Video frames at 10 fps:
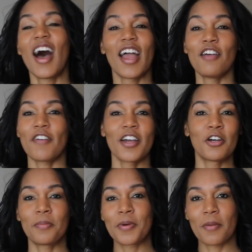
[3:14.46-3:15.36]
if i
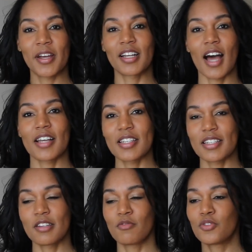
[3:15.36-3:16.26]
could put on my
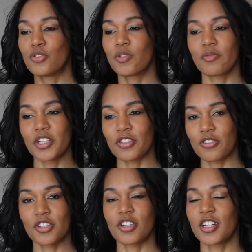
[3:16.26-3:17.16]
glasses and do a
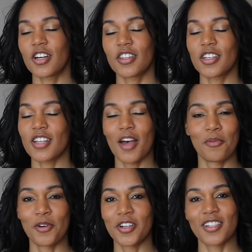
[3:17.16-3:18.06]
research study on this i
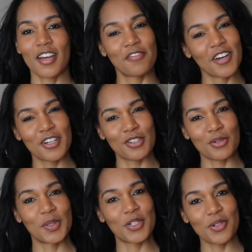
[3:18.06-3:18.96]
would because i find it
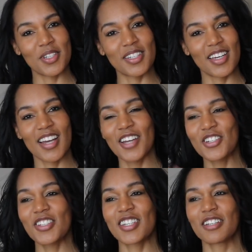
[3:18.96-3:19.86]
so interesting i
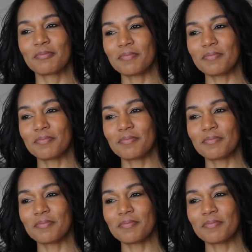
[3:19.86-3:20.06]
just